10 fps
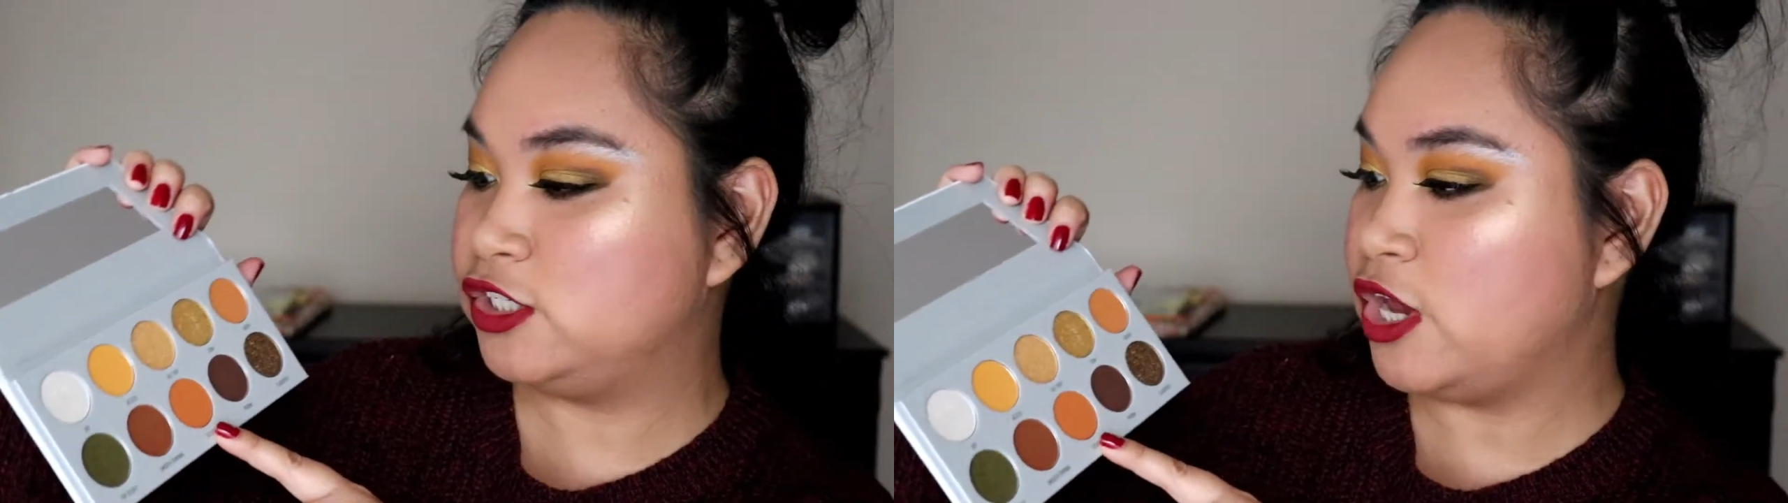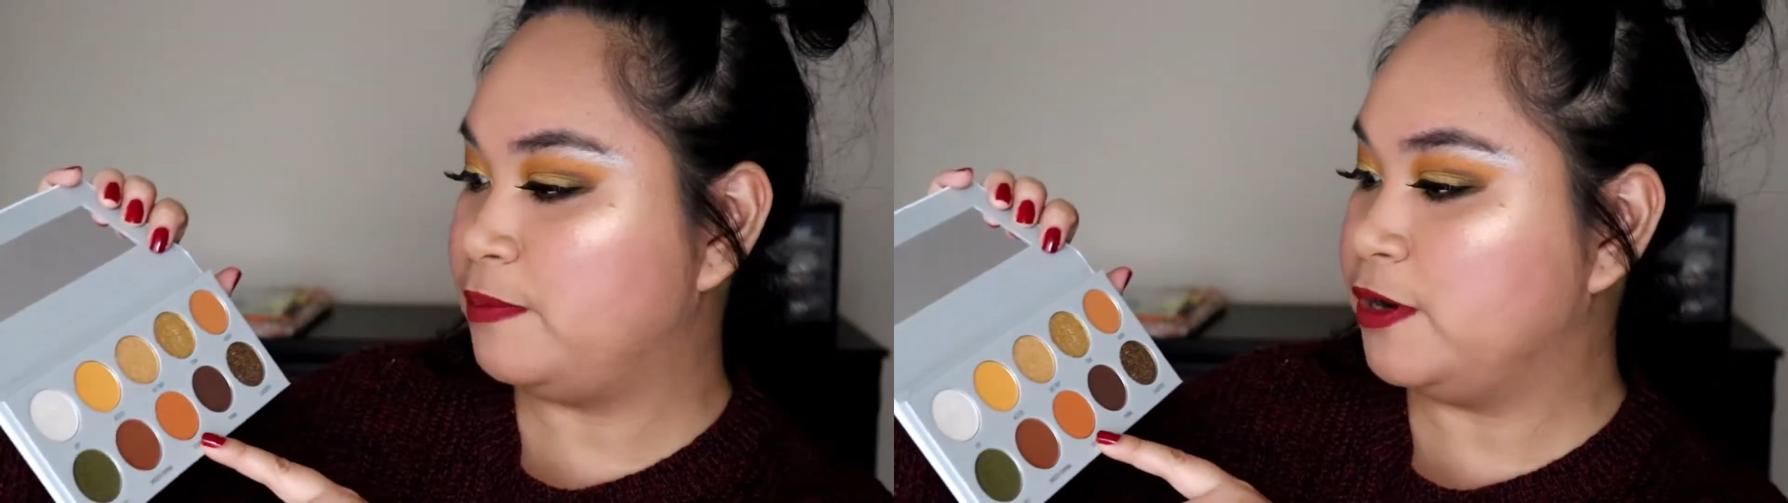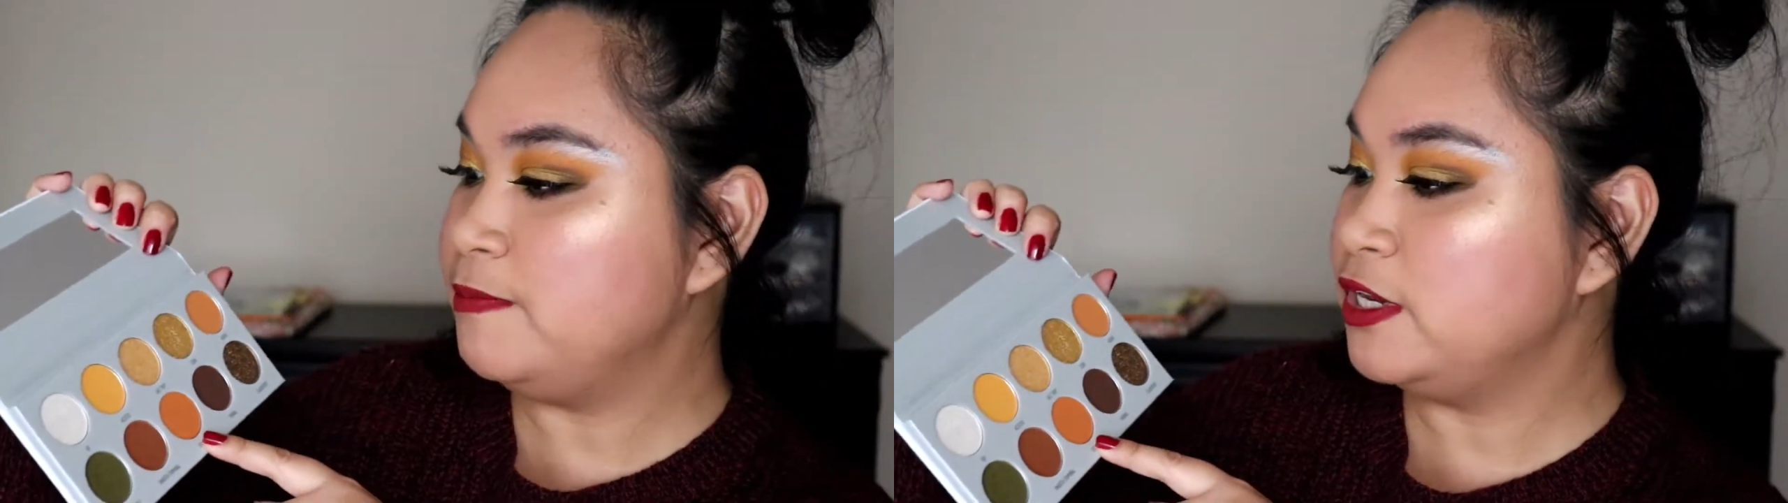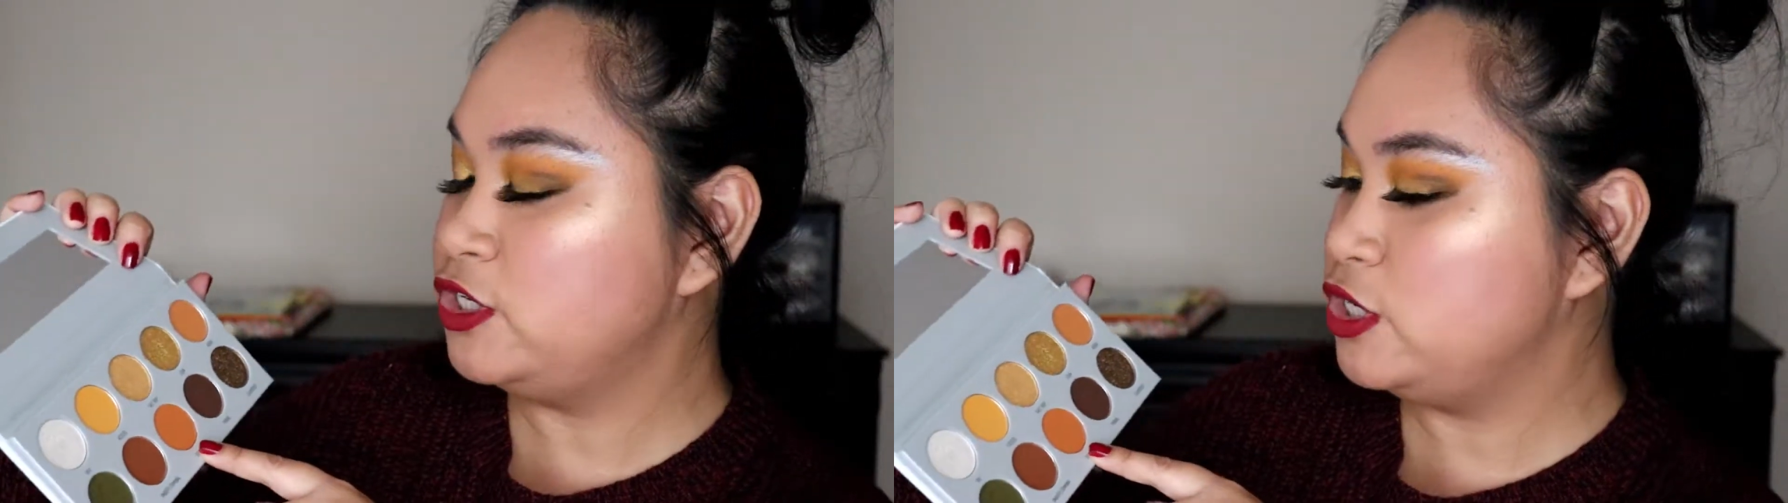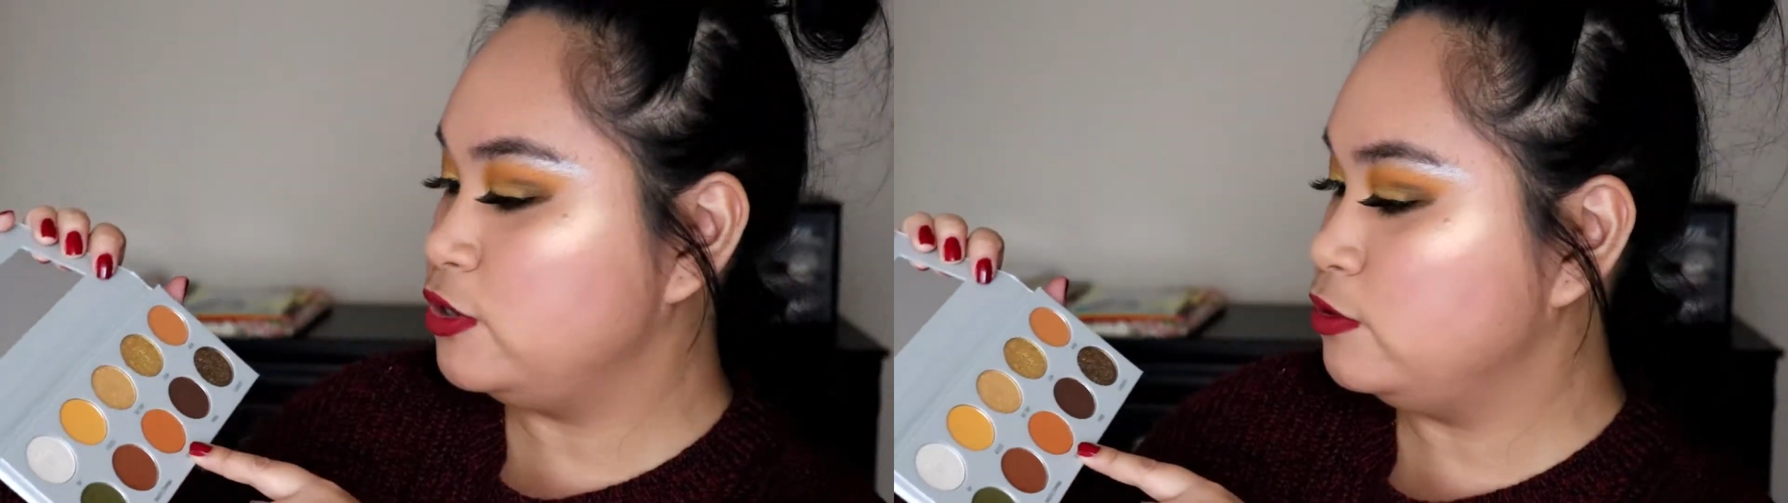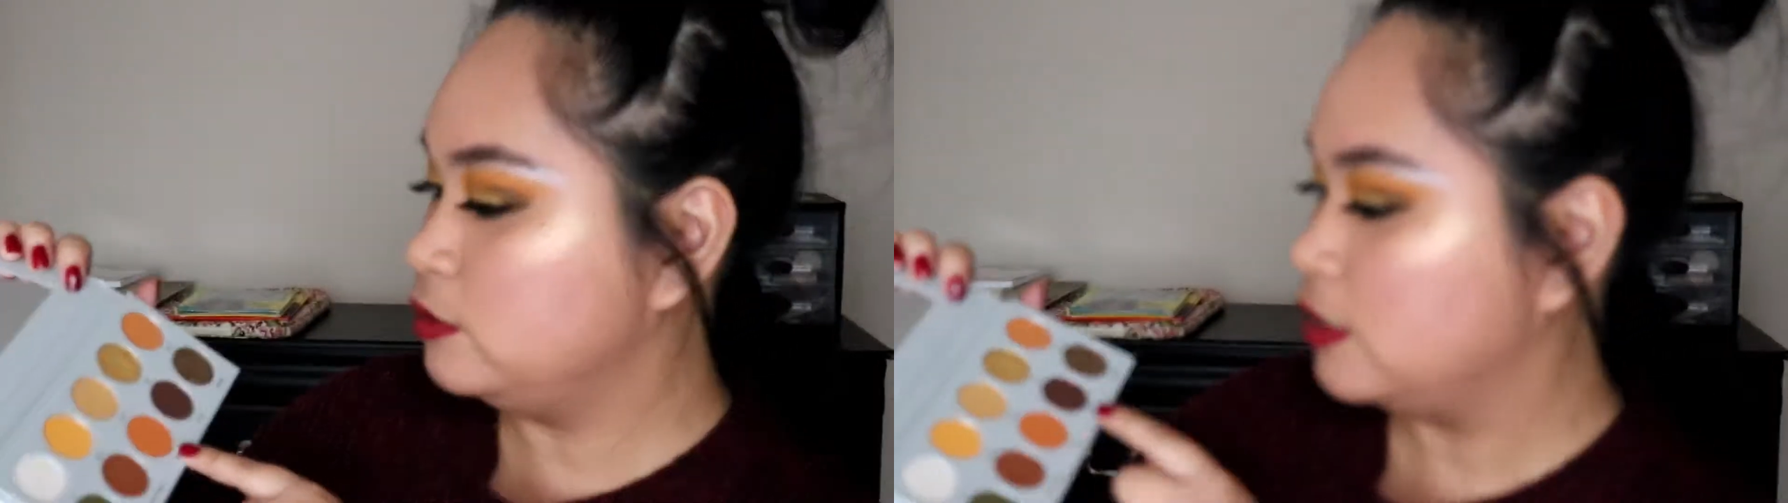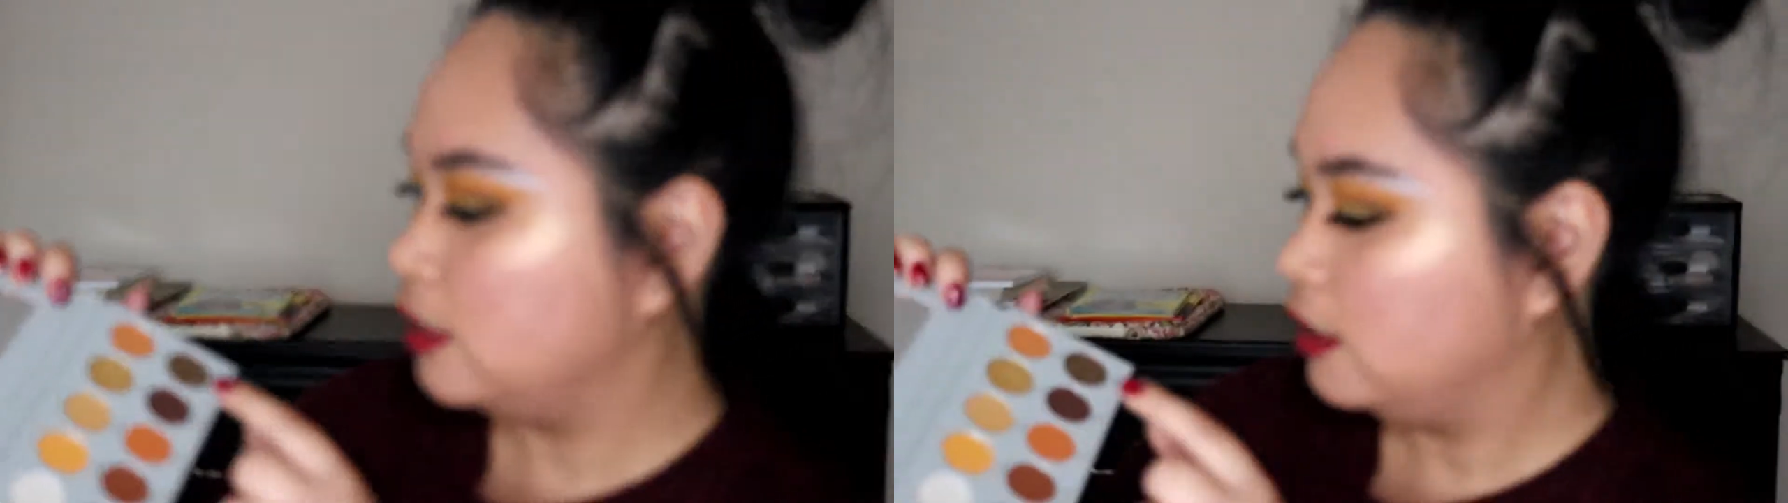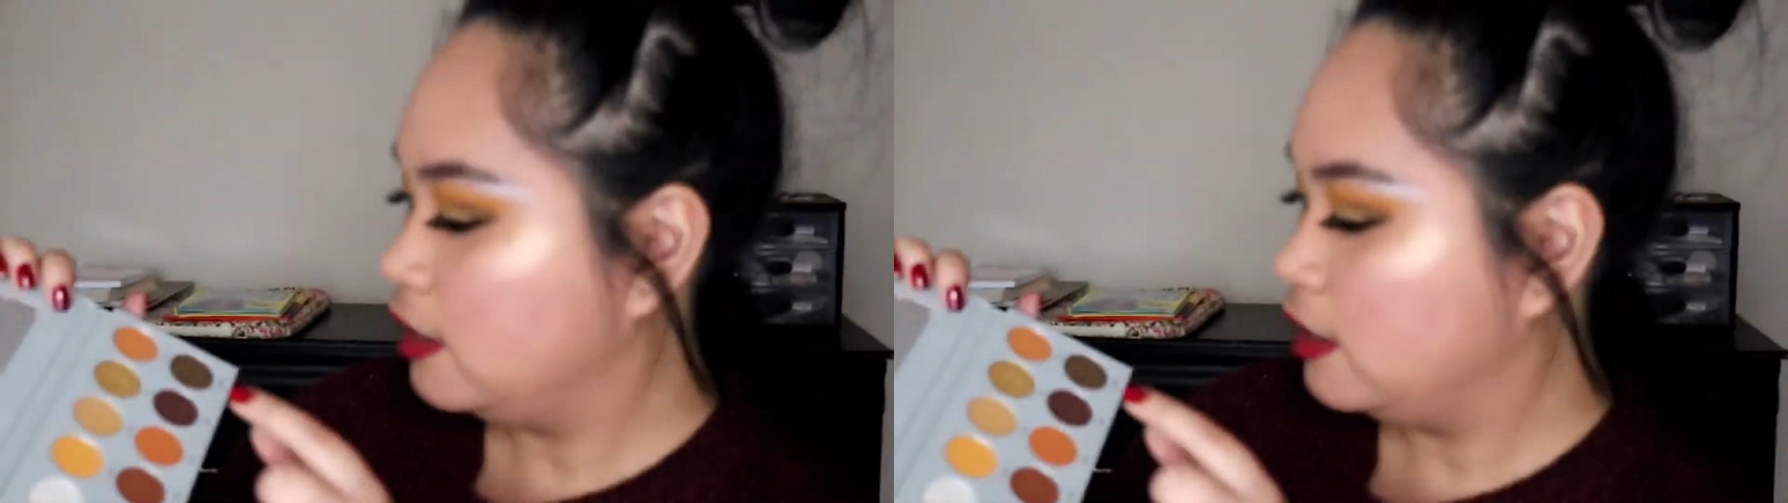So I pretty much used